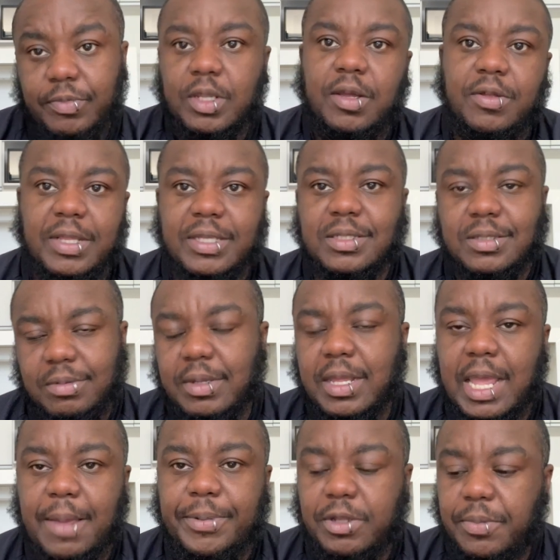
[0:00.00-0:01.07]
this
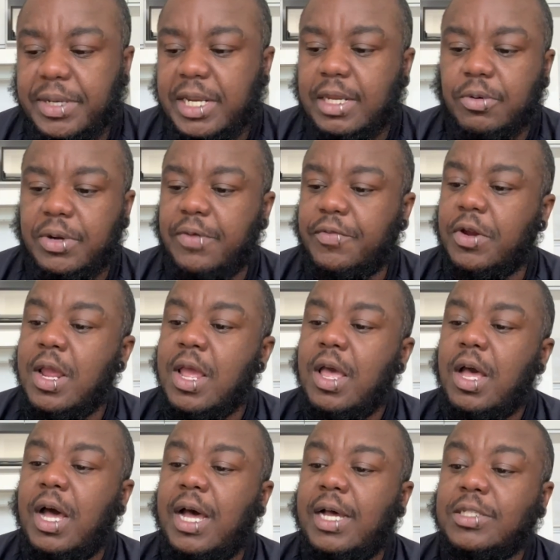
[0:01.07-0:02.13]
amlodipine or whatever.
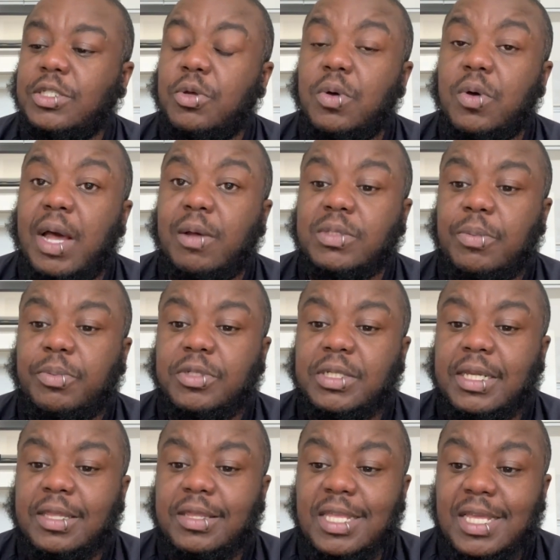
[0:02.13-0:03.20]
So I was able to
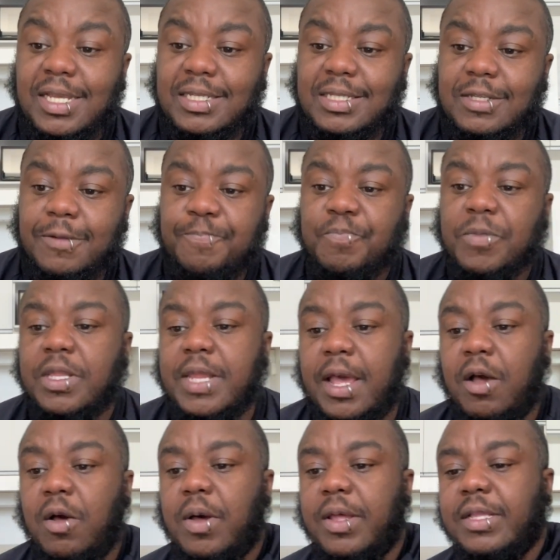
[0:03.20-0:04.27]
get this.
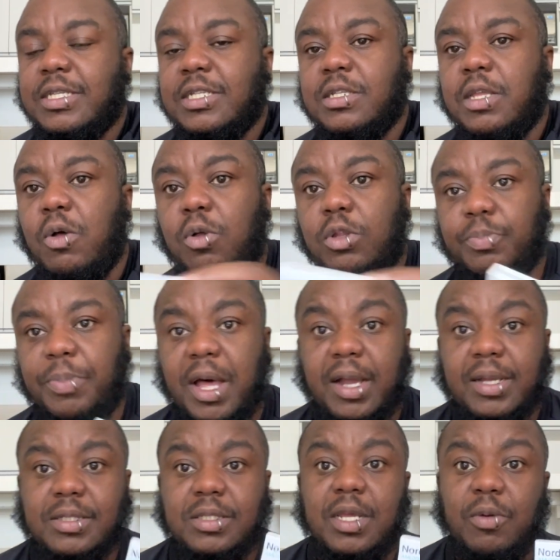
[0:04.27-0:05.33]
Now, this is the old
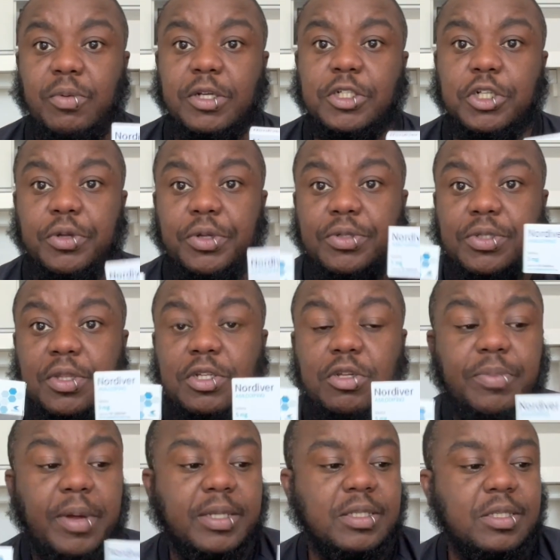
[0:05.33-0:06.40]
box I want to show you. So the 2
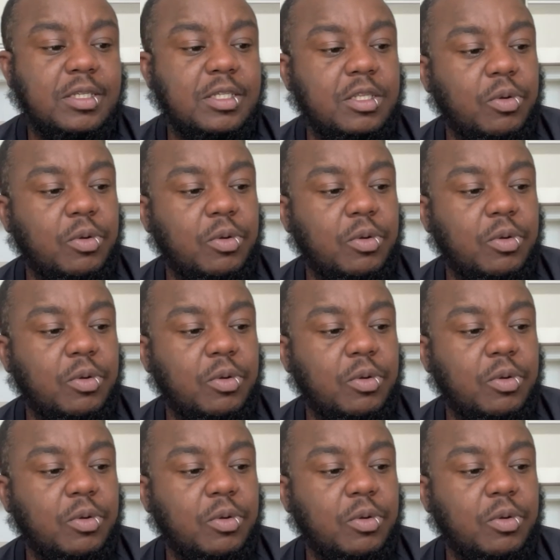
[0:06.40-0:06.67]
boxes, this is the